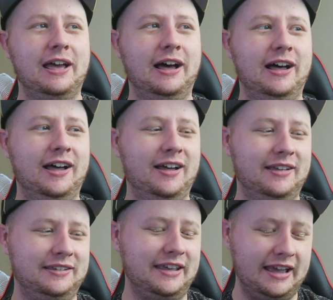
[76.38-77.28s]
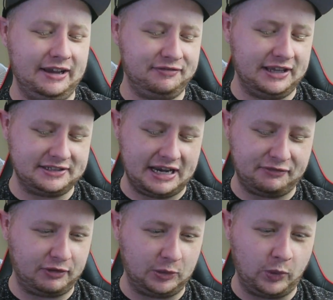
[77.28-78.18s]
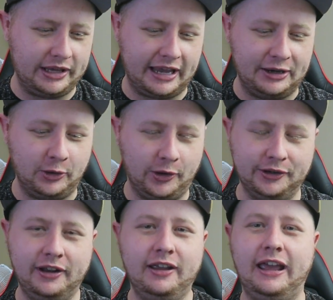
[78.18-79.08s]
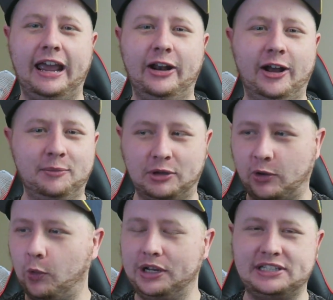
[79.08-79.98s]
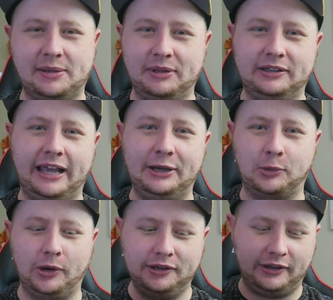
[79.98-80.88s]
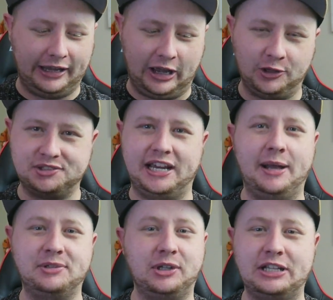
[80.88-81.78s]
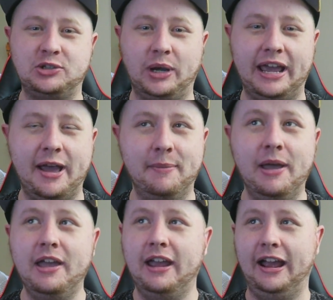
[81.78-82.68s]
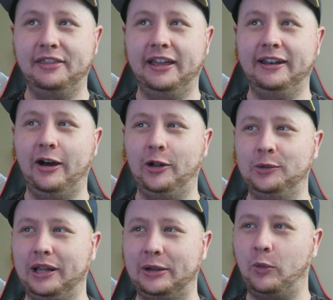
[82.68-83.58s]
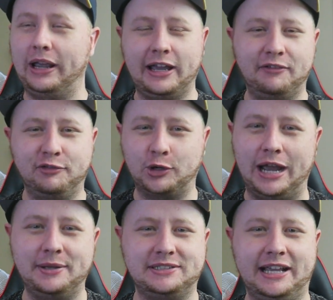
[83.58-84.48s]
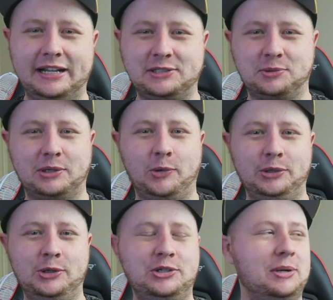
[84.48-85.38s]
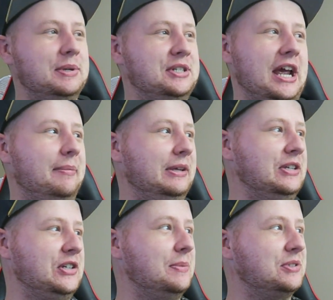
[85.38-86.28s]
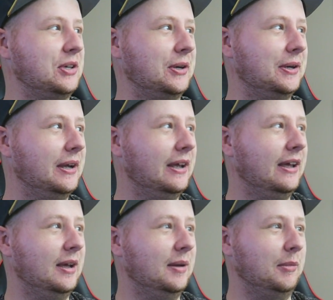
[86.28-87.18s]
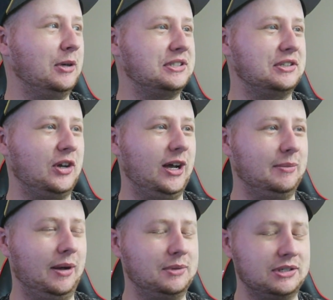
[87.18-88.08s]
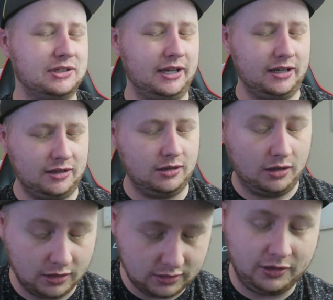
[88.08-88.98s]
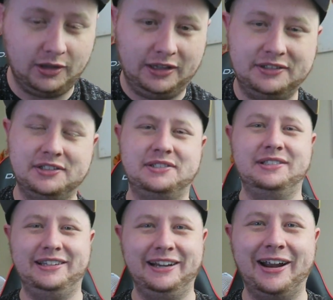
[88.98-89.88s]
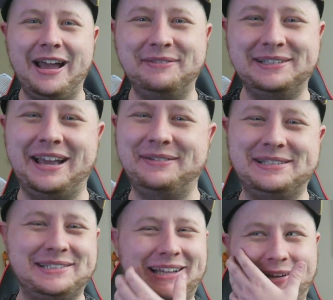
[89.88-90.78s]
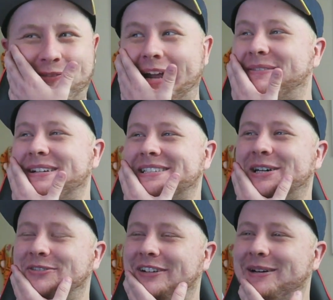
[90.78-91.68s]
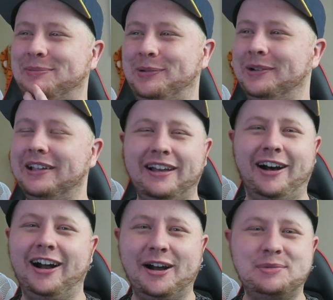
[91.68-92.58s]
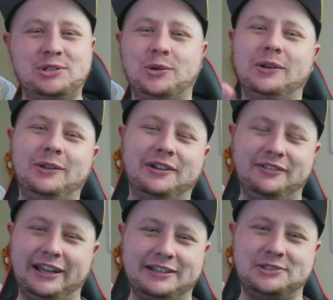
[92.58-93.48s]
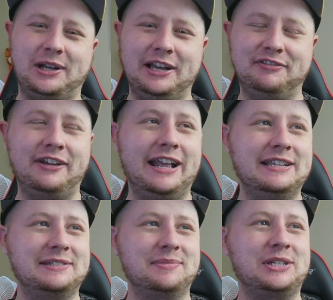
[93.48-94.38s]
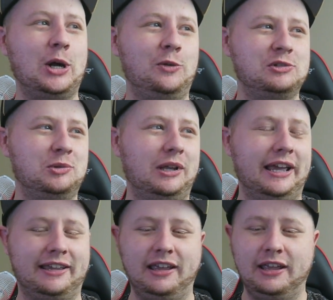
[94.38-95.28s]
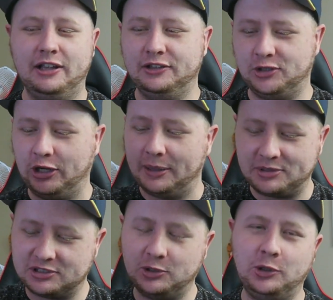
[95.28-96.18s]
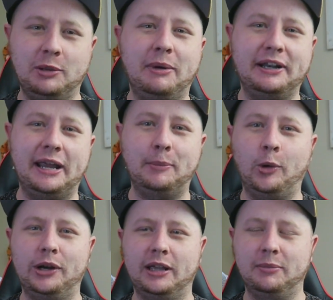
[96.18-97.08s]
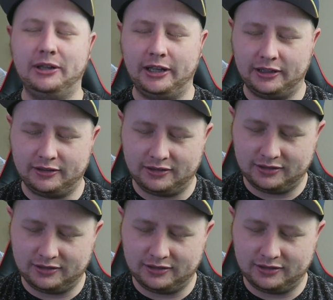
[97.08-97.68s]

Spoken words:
yeah, if there's an F1 weekend on and I'm recording something later on, like I'll stay up till like 2 AM and then I'll like wake up 4 hours later to record YouTuber Championship. So most of the time I'm just like, having to like wake myself up. Or I'm sure a lot of like Australian fans themselves will like turn up to school on Monday morning and be like,